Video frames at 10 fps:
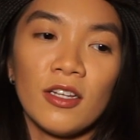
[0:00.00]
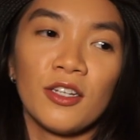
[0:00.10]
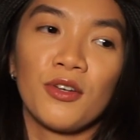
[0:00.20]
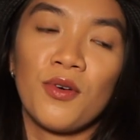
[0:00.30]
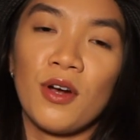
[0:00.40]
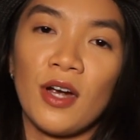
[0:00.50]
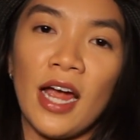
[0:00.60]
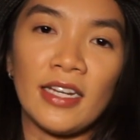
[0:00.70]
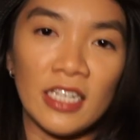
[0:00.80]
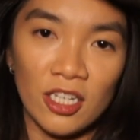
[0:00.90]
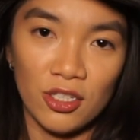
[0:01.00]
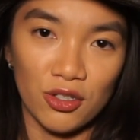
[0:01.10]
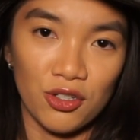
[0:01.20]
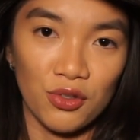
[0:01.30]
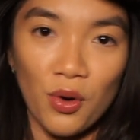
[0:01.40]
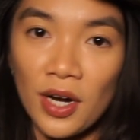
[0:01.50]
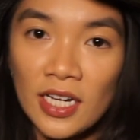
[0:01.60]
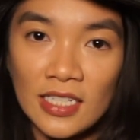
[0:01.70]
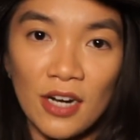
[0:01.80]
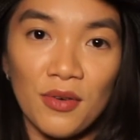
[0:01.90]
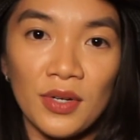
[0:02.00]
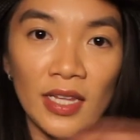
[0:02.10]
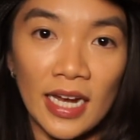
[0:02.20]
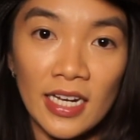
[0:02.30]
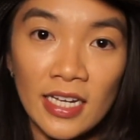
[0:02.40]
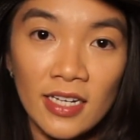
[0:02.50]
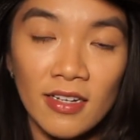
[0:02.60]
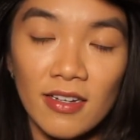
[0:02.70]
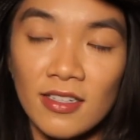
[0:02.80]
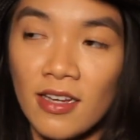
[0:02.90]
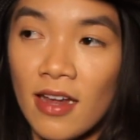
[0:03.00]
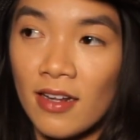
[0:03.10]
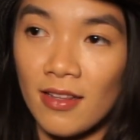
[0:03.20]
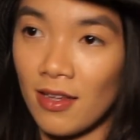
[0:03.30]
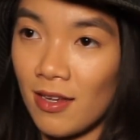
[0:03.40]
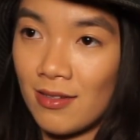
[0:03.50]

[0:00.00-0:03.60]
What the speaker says: your ideas or stories that are related to anything,